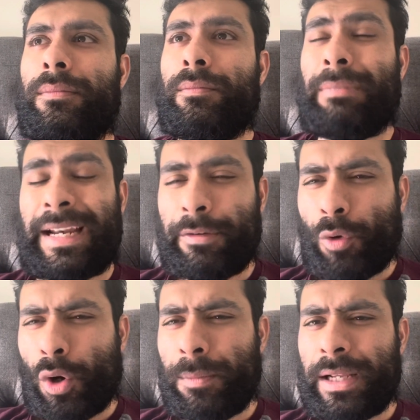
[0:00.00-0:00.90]
Manny
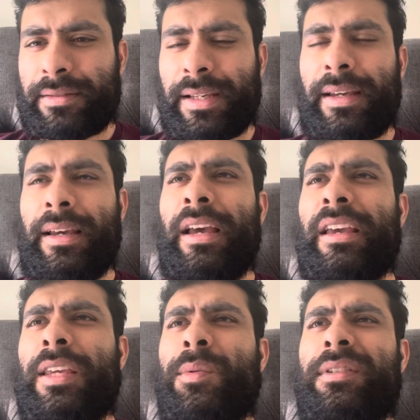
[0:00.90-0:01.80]
Robles, yeah,
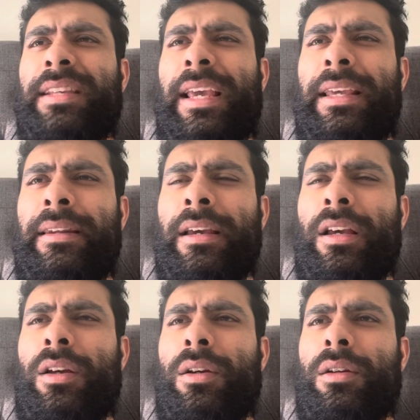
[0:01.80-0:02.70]
he was saying
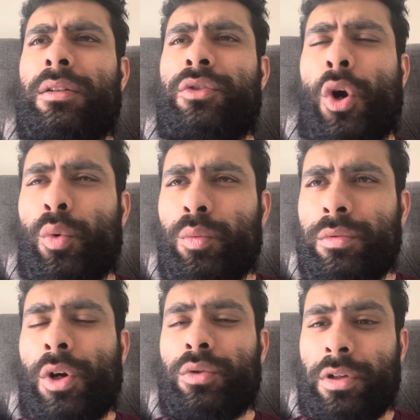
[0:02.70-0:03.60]

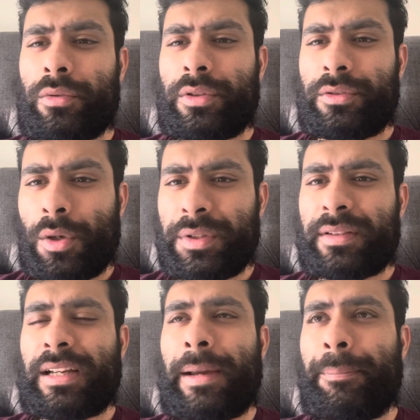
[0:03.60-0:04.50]
don't go toe to toe with this guy.